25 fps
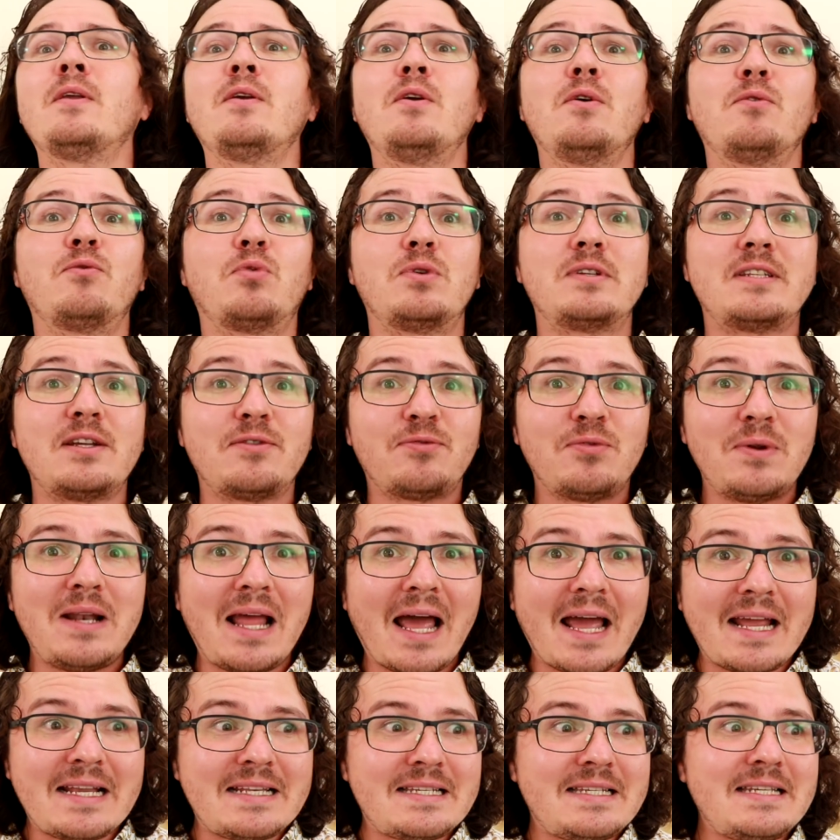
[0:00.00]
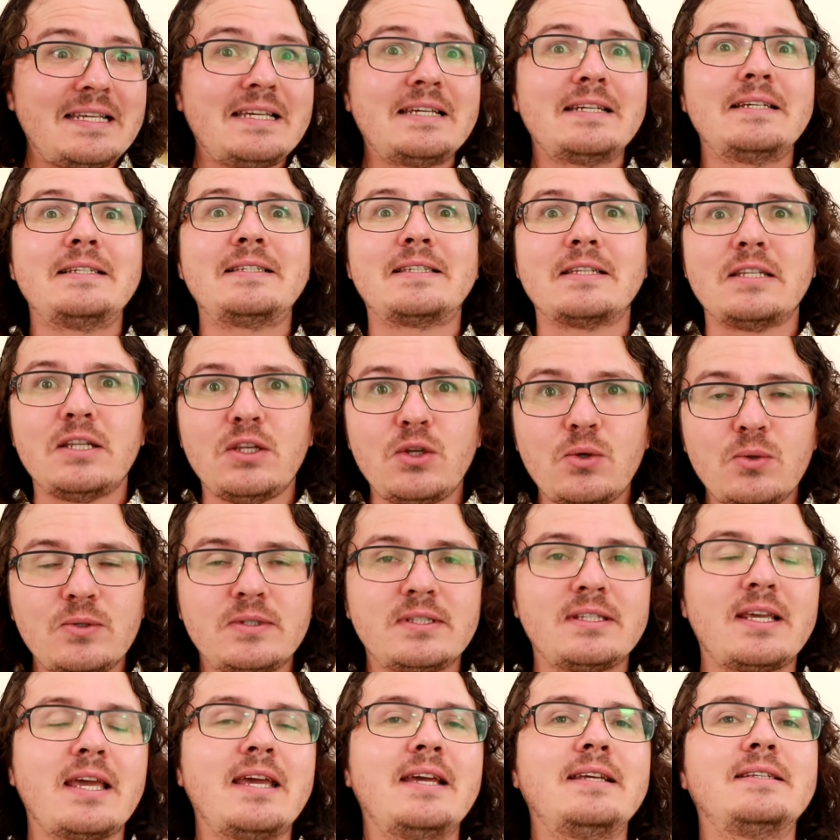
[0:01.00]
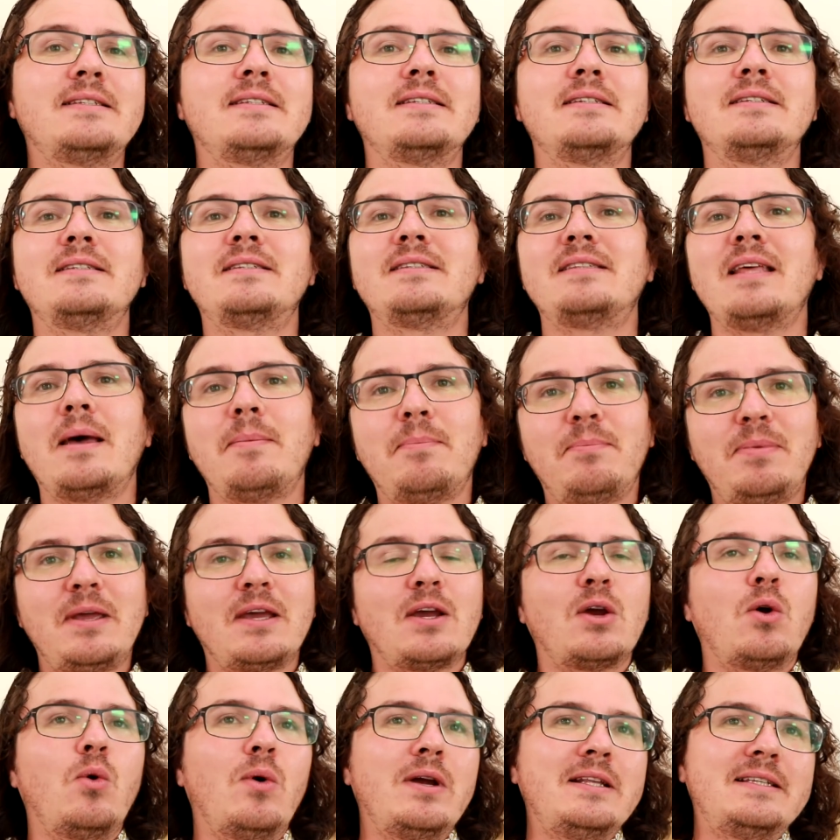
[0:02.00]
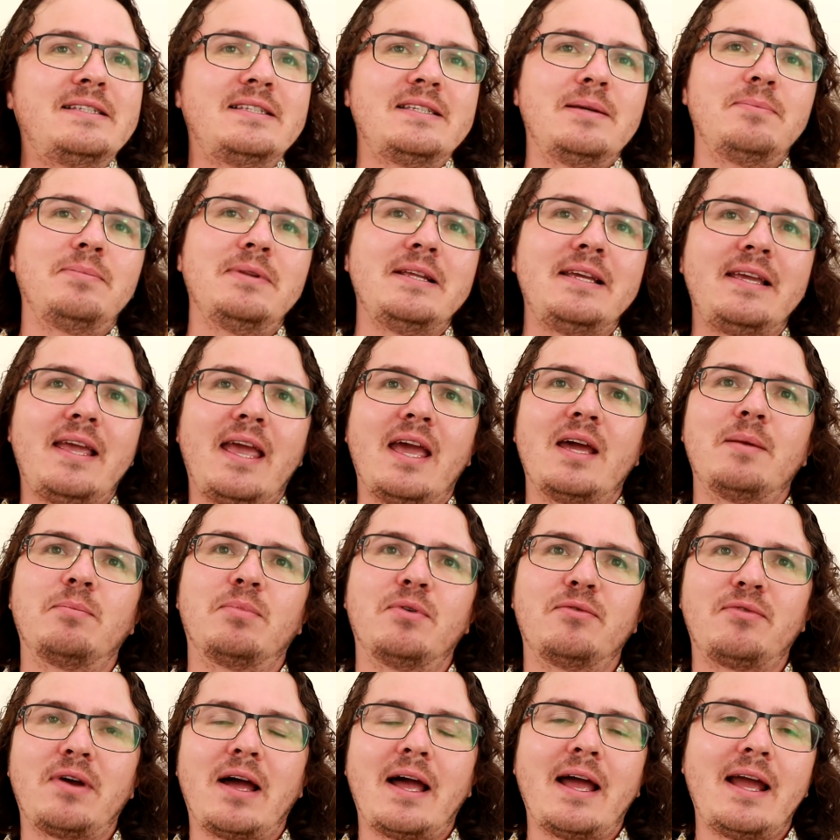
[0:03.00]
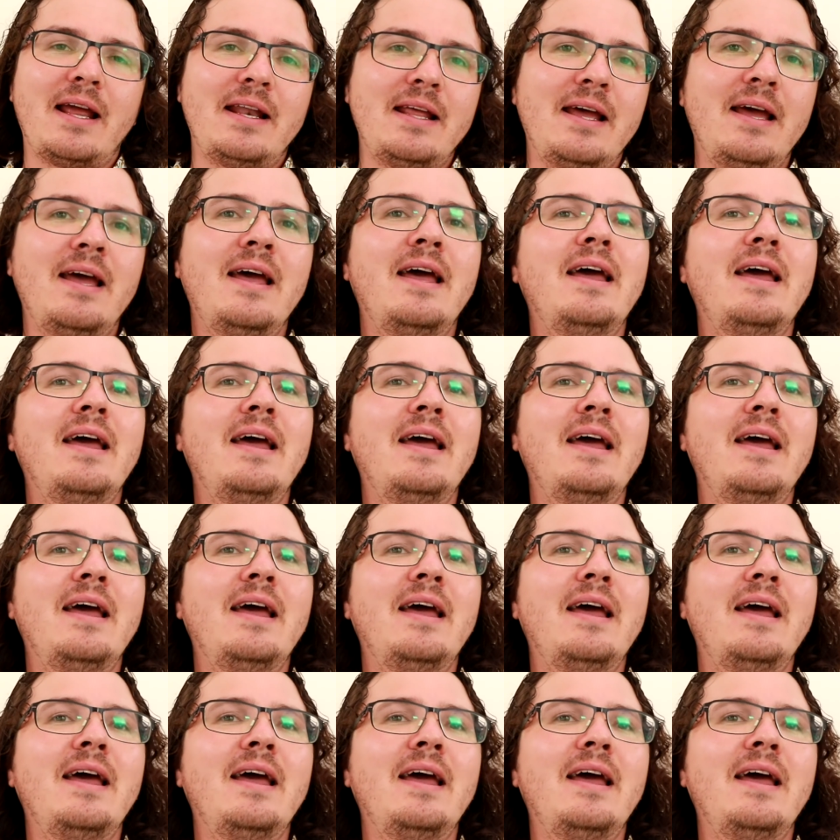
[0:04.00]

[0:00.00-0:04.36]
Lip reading: for different ideas and use cases that Bitcoin simply can't provide.